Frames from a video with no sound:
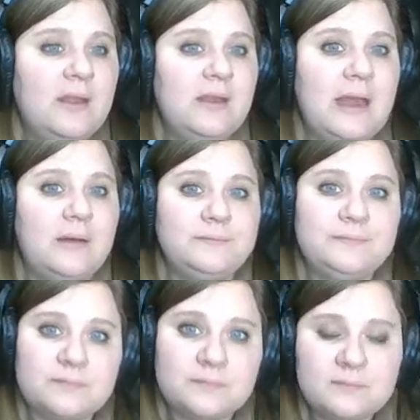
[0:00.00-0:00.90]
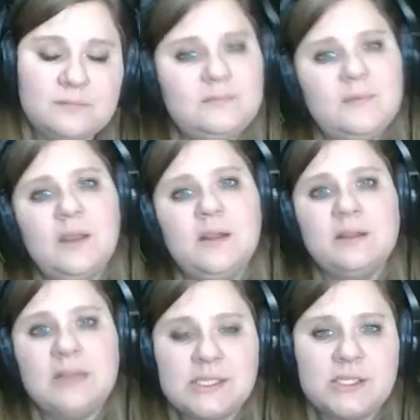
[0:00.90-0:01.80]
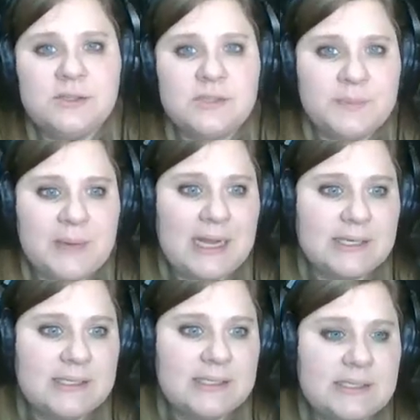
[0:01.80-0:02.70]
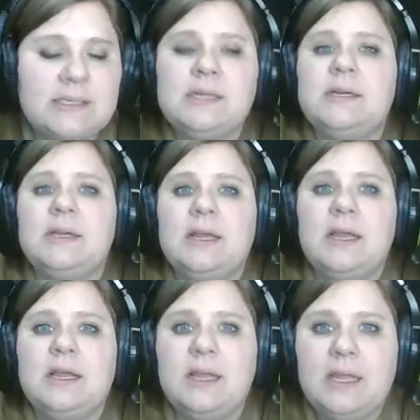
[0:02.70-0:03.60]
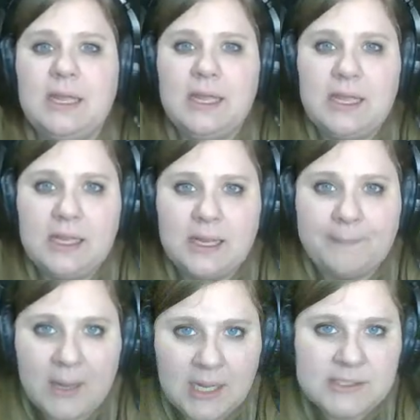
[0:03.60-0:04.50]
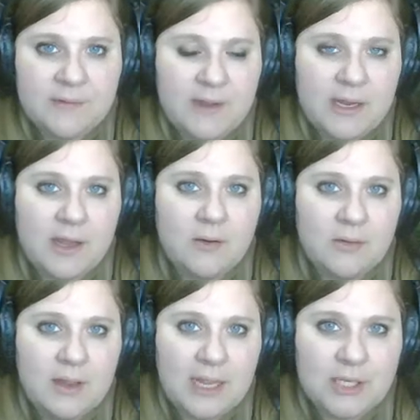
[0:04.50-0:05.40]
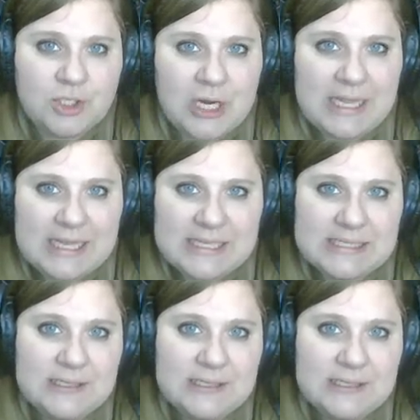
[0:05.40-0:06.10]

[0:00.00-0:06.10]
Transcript: Now, let's do some practice. Pause the video and try these.